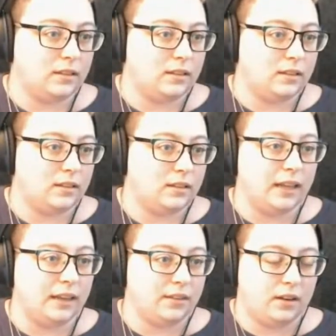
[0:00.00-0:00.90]
it's
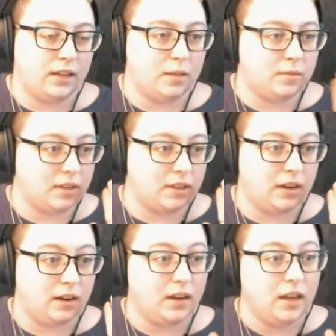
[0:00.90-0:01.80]
got like 30 games
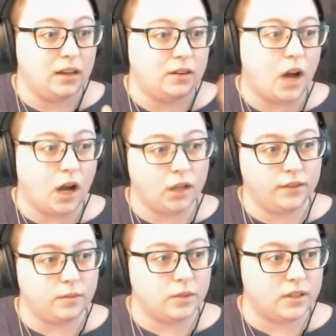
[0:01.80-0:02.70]
on there. Not
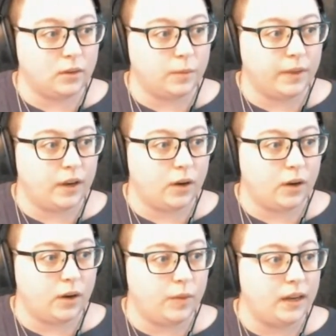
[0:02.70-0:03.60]
all of them are single
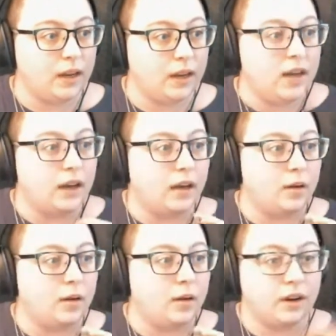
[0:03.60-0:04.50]
player, but
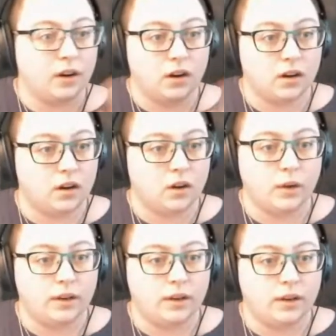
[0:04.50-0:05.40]
um, there
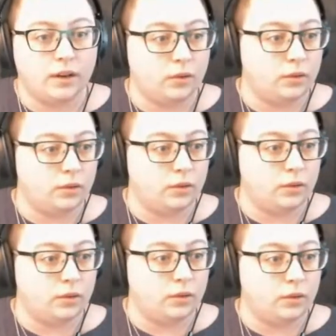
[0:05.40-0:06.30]
are quite a few
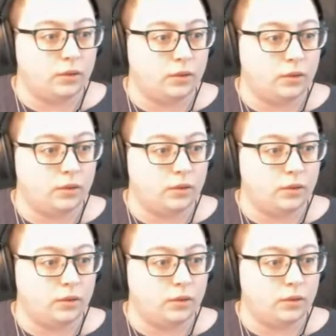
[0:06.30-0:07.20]
that are
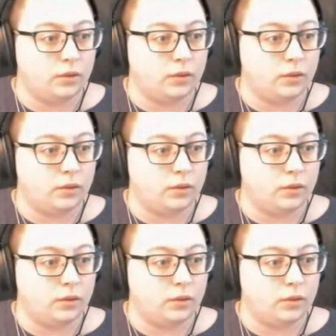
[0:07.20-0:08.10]
either solo or
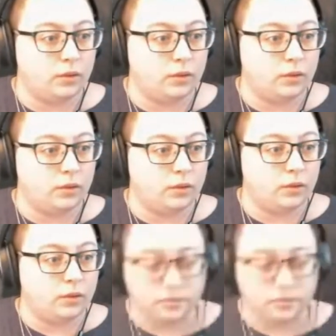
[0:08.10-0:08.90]
playable as solo.